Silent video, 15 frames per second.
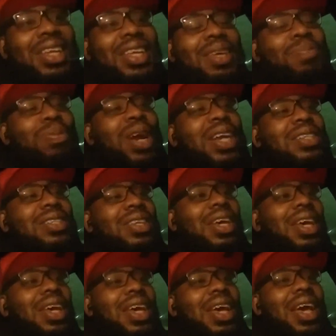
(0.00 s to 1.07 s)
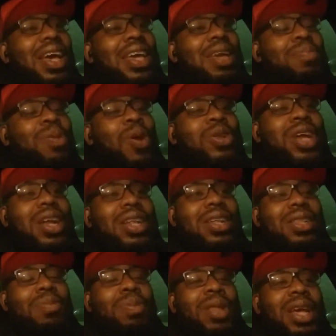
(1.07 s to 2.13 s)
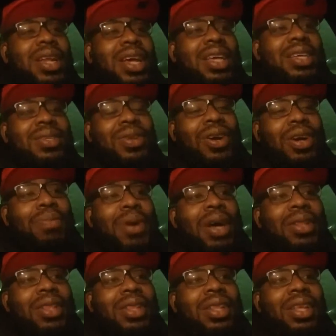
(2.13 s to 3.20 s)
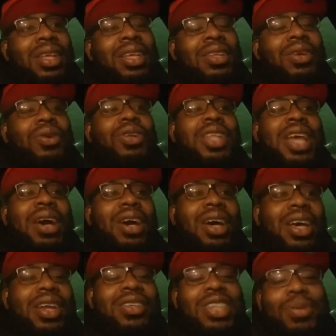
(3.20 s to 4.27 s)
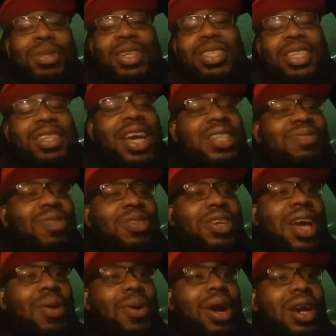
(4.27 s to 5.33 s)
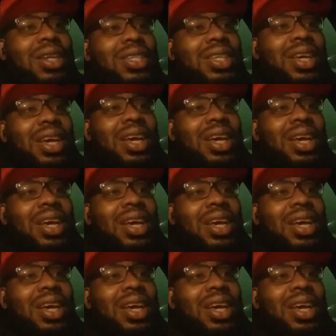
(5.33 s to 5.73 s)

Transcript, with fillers: He breaks, he broke down another play that he's talking about, he, that uh, interception against the Jacksonville Jaguars,